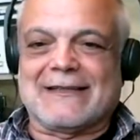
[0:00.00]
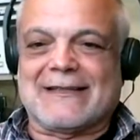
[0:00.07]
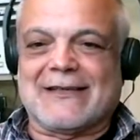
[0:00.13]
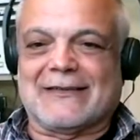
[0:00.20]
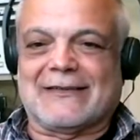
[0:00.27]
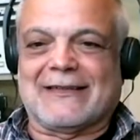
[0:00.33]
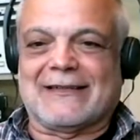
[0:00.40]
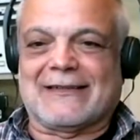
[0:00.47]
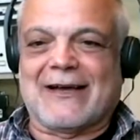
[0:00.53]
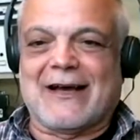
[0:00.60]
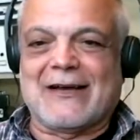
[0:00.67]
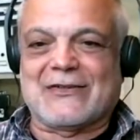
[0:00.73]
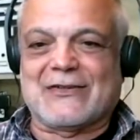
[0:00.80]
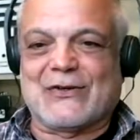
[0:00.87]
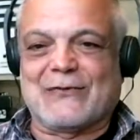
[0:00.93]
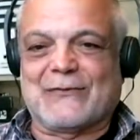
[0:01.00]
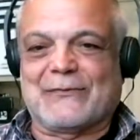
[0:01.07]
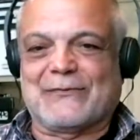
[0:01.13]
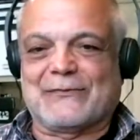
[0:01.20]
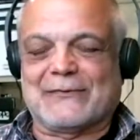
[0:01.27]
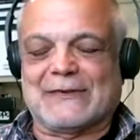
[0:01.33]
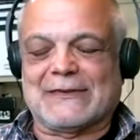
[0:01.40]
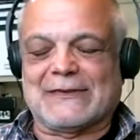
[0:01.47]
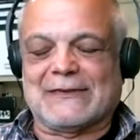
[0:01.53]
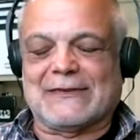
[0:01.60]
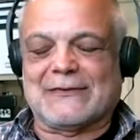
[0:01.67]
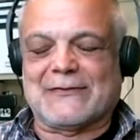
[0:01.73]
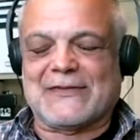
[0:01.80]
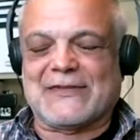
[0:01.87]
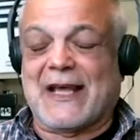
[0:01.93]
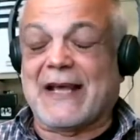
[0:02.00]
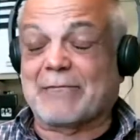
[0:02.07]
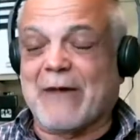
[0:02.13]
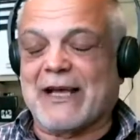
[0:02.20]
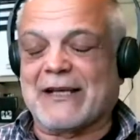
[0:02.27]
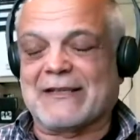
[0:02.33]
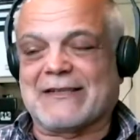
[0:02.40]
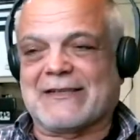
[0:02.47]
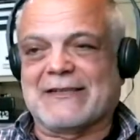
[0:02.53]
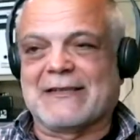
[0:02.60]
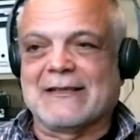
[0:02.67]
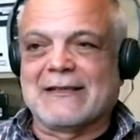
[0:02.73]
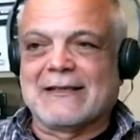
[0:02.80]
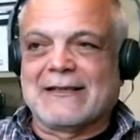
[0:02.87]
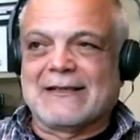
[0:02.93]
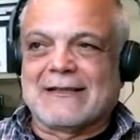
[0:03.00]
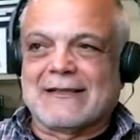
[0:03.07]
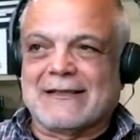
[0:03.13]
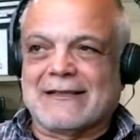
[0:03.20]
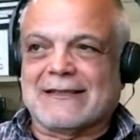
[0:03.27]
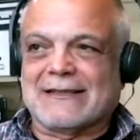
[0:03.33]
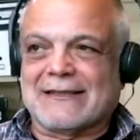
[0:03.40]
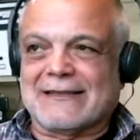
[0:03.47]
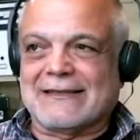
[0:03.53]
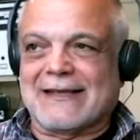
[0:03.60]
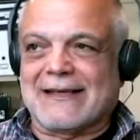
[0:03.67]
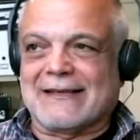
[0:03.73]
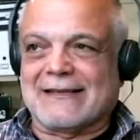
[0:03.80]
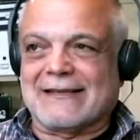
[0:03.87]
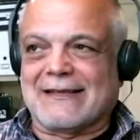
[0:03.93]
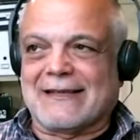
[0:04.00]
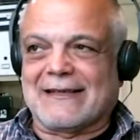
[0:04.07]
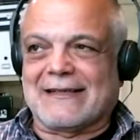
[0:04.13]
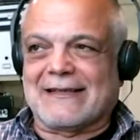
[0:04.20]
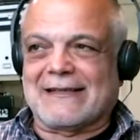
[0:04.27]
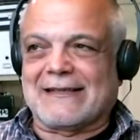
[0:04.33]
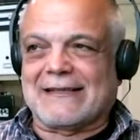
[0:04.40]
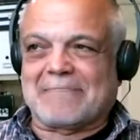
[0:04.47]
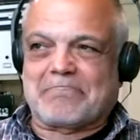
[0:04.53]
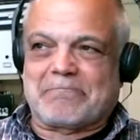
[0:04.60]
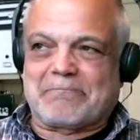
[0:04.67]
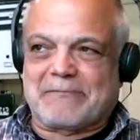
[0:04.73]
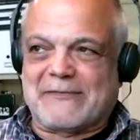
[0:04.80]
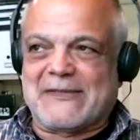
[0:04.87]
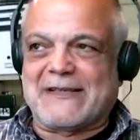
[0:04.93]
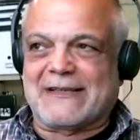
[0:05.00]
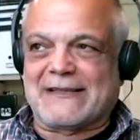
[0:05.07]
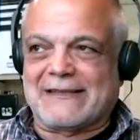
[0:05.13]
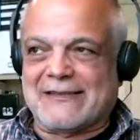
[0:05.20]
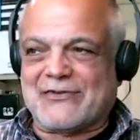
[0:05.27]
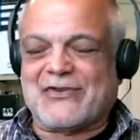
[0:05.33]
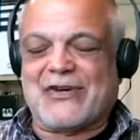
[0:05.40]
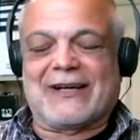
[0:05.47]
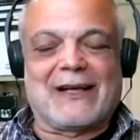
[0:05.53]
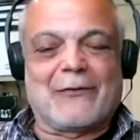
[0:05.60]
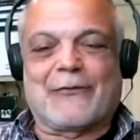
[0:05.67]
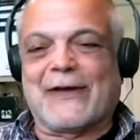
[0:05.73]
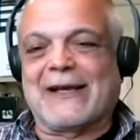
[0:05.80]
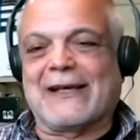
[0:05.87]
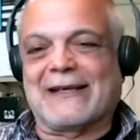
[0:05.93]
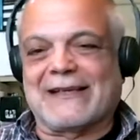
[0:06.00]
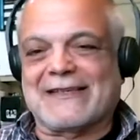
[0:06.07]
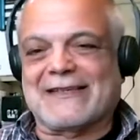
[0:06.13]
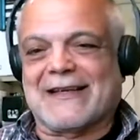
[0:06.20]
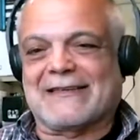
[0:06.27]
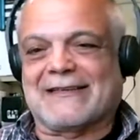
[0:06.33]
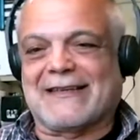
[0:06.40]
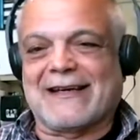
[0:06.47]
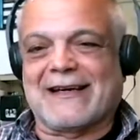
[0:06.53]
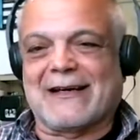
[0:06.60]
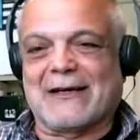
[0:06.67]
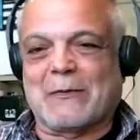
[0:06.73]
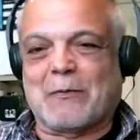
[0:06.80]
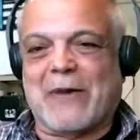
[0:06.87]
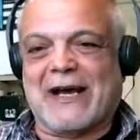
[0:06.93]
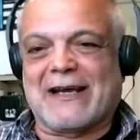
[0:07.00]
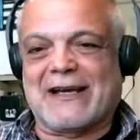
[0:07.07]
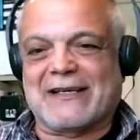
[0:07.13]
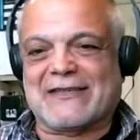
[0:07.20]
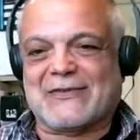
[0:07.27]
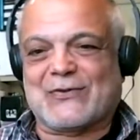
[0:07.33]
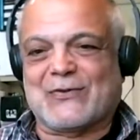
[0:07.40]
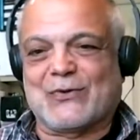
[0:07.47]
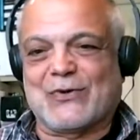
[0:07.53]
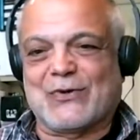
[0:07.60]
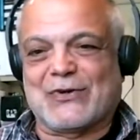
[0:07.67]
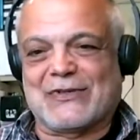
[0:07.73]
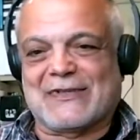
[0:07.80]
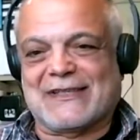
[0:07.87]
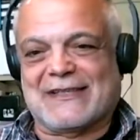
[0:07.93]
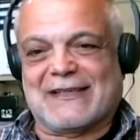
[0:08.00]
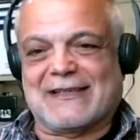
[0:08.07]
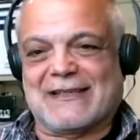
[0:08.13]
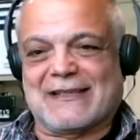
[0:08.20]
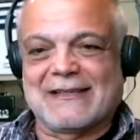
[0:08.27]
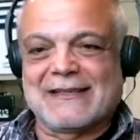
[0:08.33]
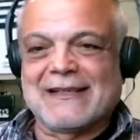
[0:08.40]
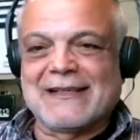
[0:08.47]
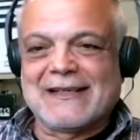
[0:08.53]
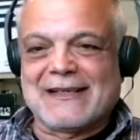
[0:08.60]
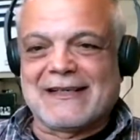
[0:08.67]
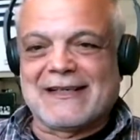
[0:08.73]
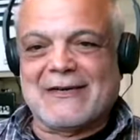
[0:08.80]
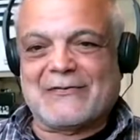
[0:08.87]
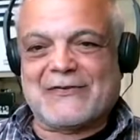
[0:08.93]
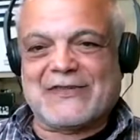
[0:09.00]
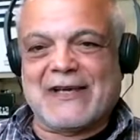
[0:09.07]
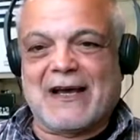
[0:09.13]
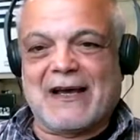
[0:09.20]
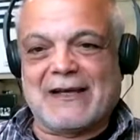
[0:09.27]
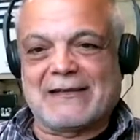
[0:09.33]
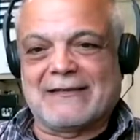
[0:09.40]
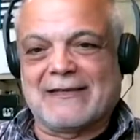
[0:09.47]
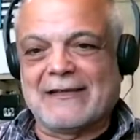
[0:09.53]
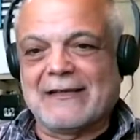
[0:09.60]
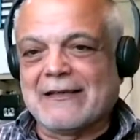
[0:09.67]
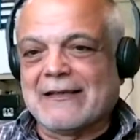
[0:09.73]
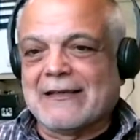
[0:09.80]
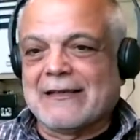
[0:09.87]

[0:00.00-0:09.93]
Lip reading: certain kinds of statements, and the general feeling is that they are biased towards the left side